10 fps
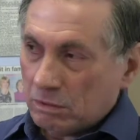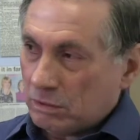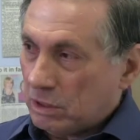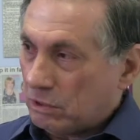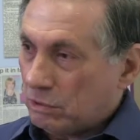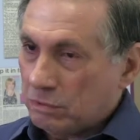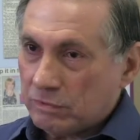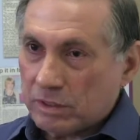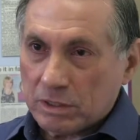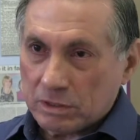Which I thought was
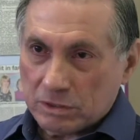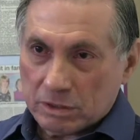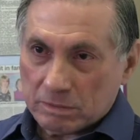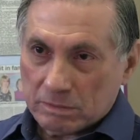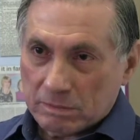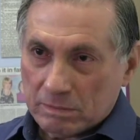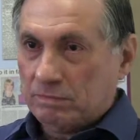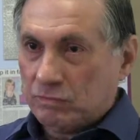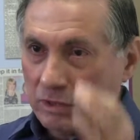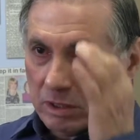fantastic.
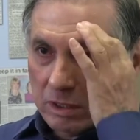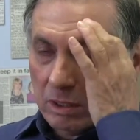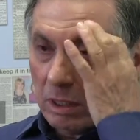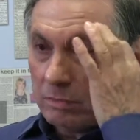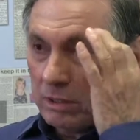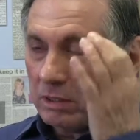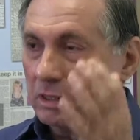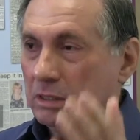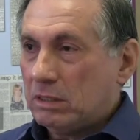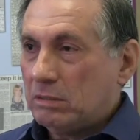
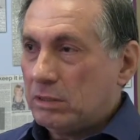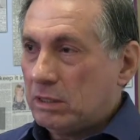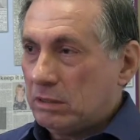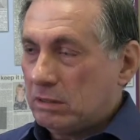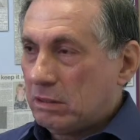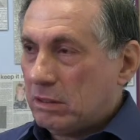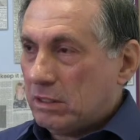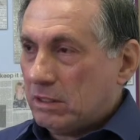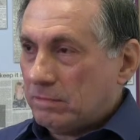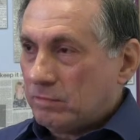I
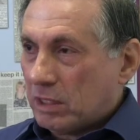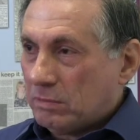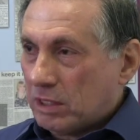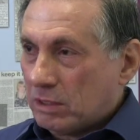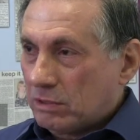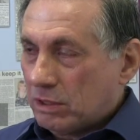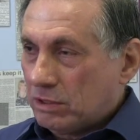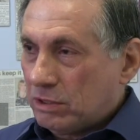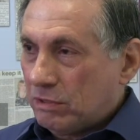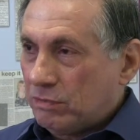make the
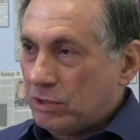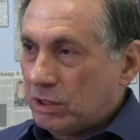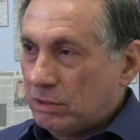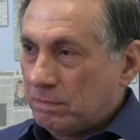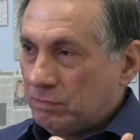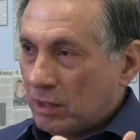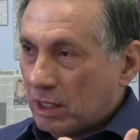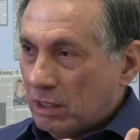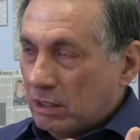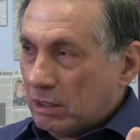criteria. If you go and
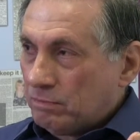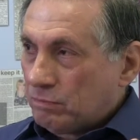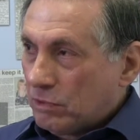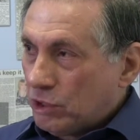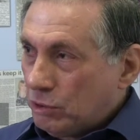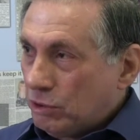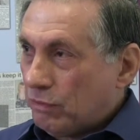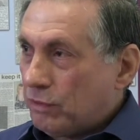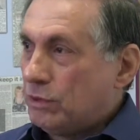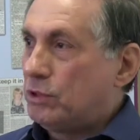do your
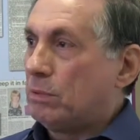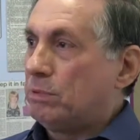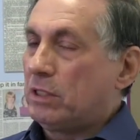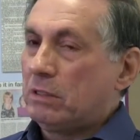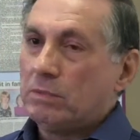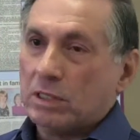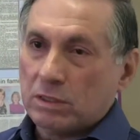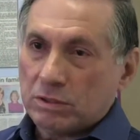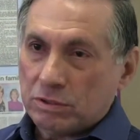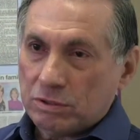food shopping in
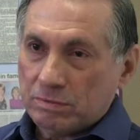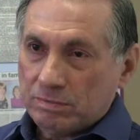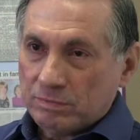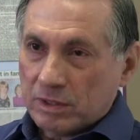Marks,